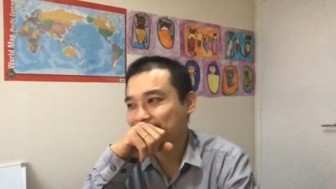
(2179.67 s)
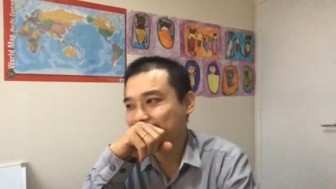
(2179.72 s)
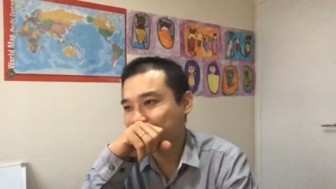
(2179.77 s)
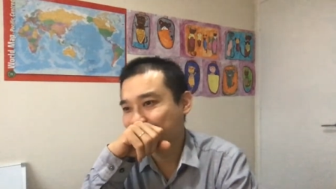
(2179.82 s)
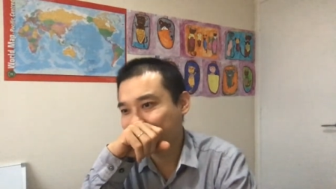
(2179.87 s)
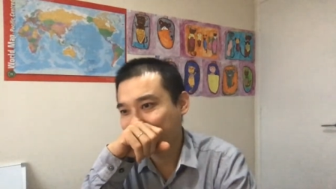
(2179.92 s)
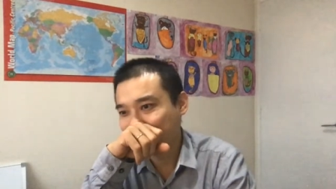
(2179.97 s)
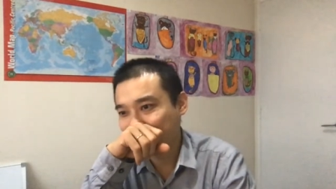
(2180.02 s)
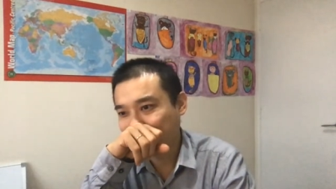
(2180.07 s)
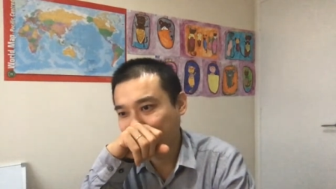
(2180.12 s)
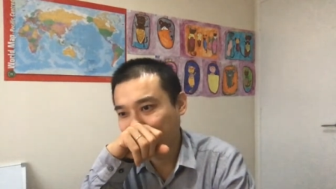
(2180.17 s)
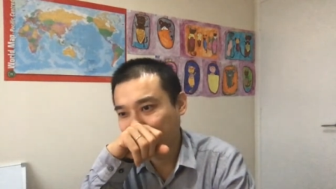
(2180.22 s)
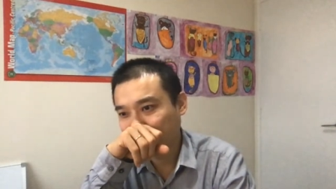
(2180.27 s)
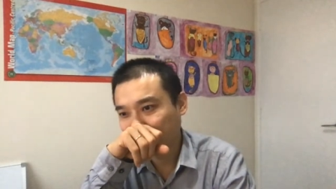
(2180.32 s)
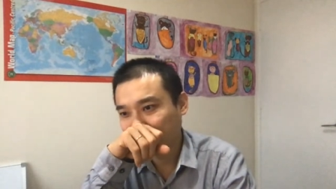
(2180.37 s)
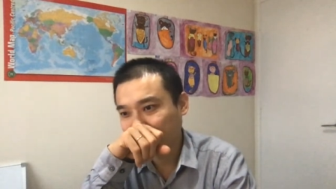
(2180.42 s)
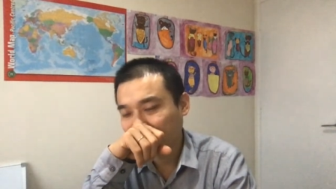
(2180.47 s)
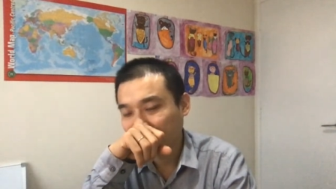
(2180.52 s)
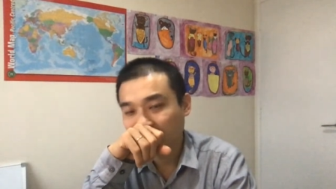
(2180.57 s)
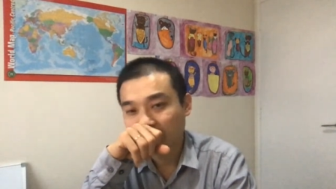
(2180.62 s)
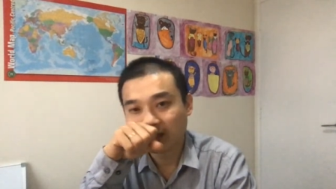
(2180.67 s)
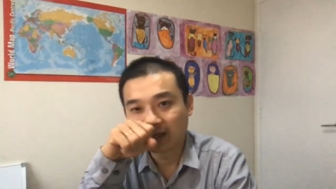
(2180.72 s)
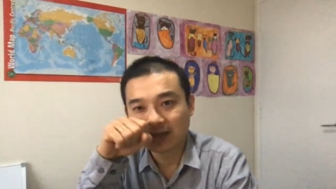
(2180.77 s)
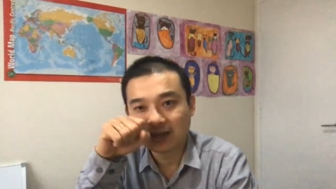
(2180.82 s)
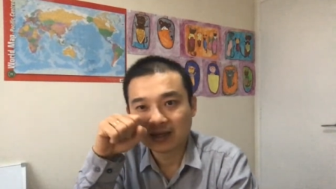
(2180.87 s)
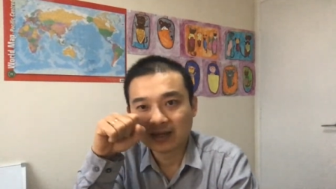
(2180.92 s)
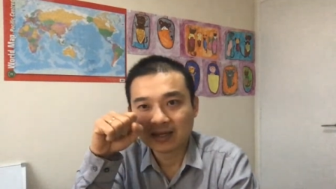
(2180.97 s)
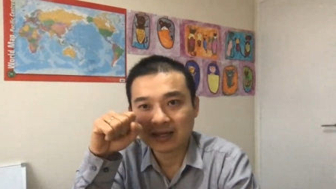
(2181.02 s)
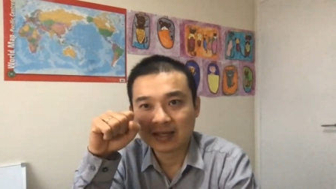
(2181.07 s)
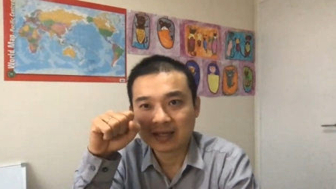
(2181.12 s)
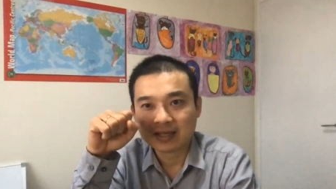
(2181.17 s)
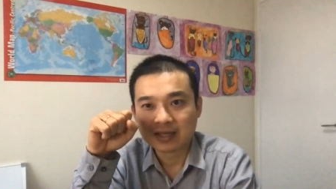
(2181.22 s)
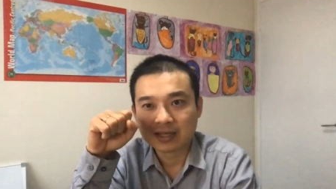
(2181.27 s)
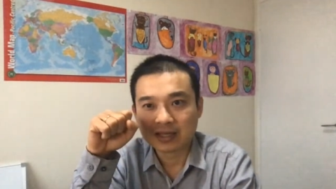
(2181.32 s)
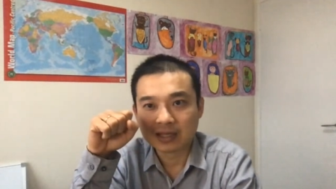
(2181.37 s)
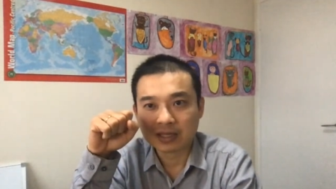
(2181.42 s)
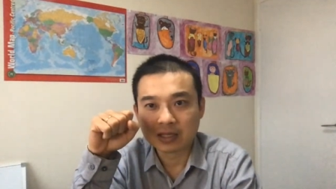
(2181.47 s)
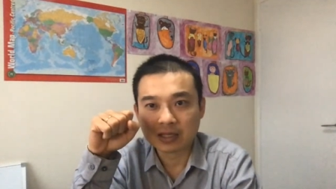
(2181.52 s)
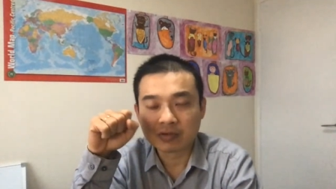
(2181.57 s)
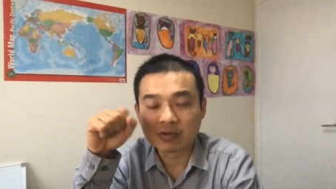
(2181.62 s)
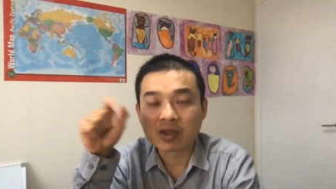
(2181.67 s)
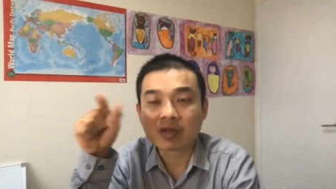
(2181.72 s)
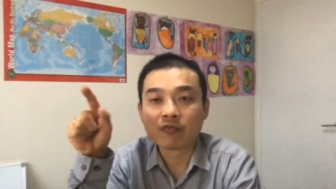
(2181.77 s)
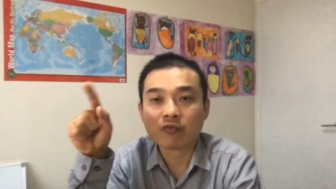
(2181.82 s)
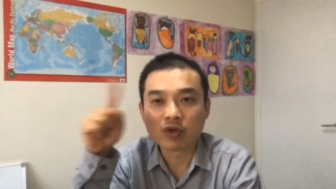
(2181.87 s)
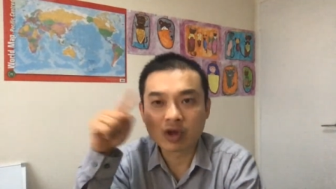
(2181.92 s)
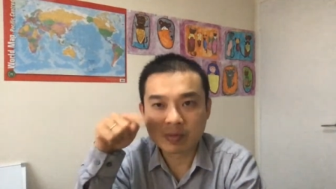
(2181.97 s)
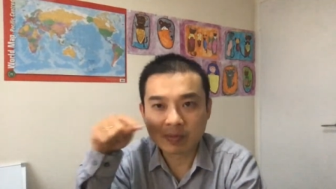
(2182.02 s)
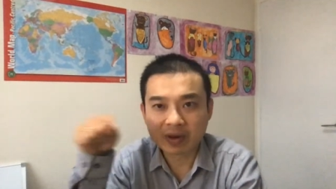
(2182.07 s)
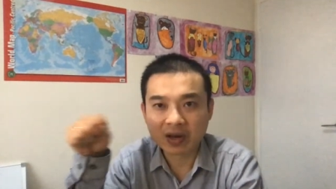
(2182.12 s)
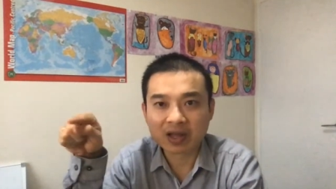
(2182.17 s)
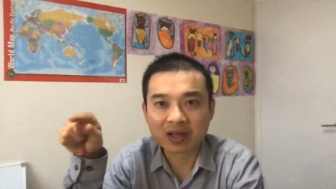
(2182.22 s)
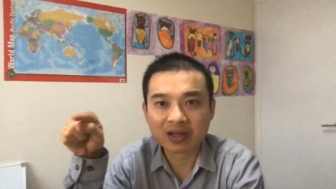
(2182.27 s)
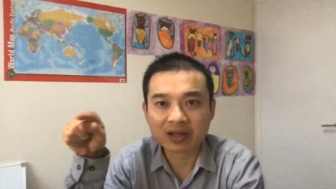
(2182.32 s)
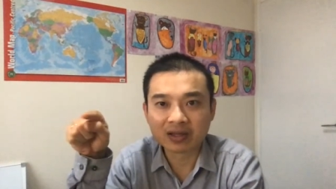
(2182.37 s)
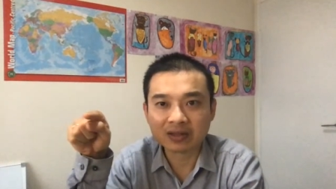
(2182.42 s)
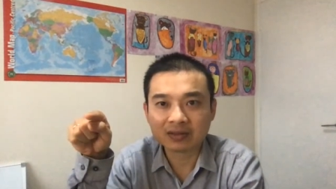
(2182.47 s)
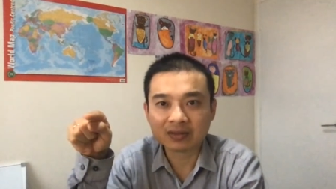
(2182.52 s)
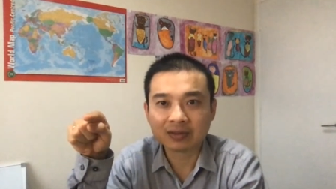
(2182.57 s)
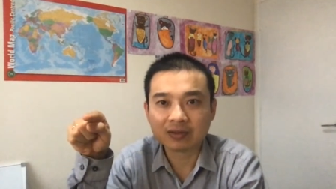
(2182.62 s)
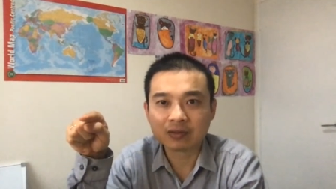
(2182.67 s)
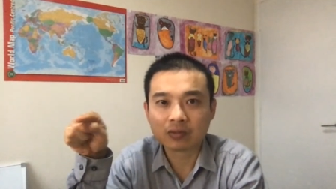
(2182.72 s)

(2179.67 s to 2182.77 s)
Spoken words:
you can replay it.